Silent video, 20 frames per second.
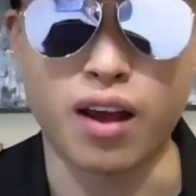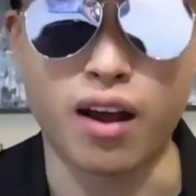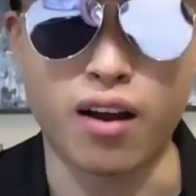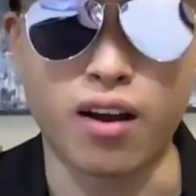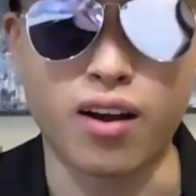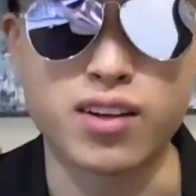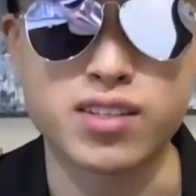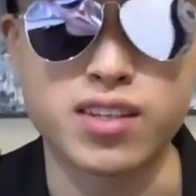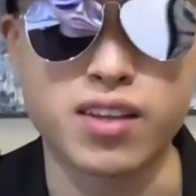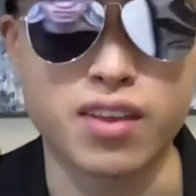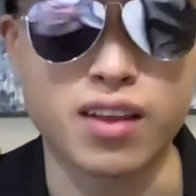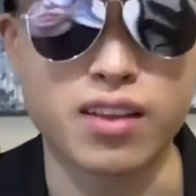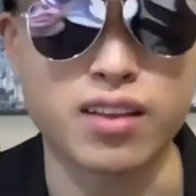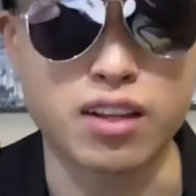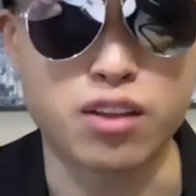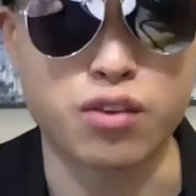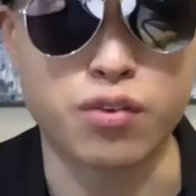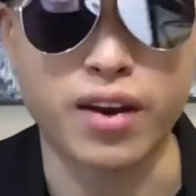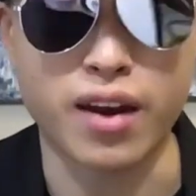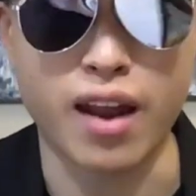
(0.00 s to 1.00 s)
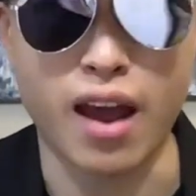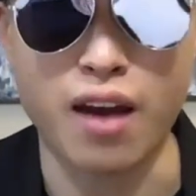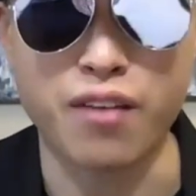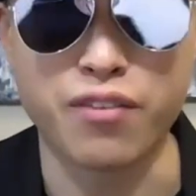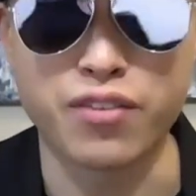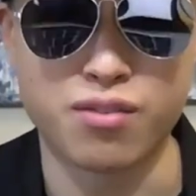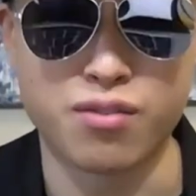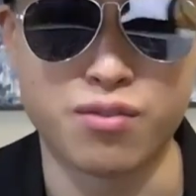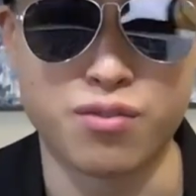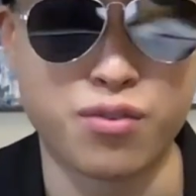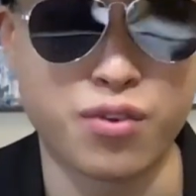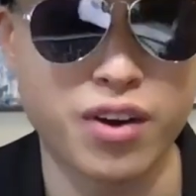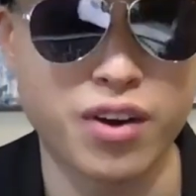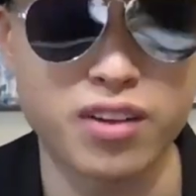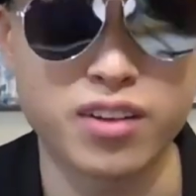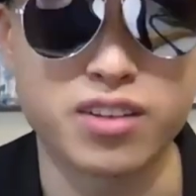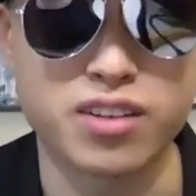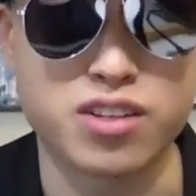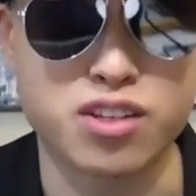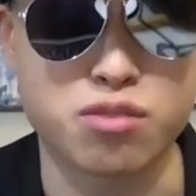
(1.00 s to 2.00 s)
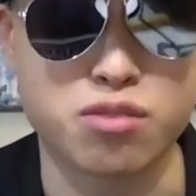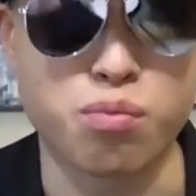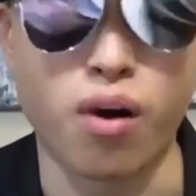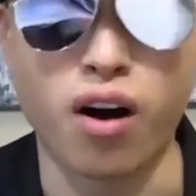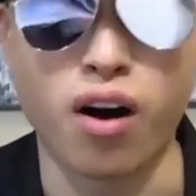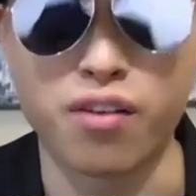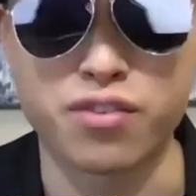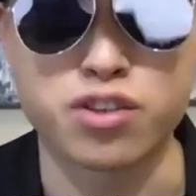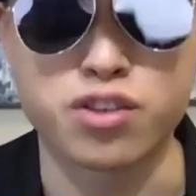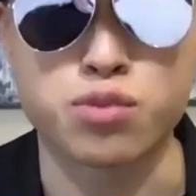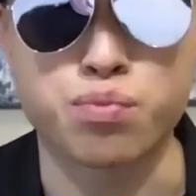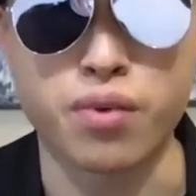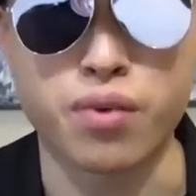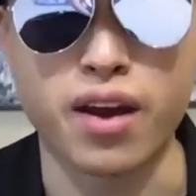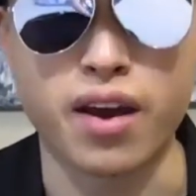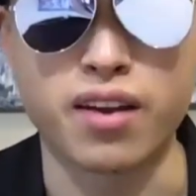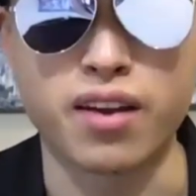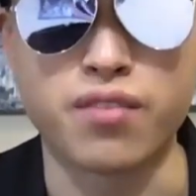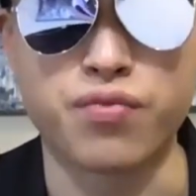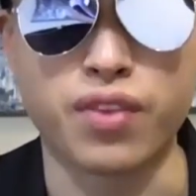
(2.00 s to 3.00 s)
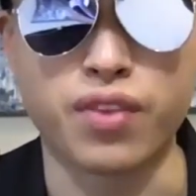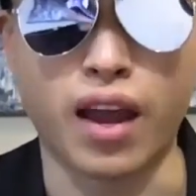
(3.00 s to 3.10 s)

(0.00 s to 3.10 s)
I honestly think that three and a half is really small of a spread.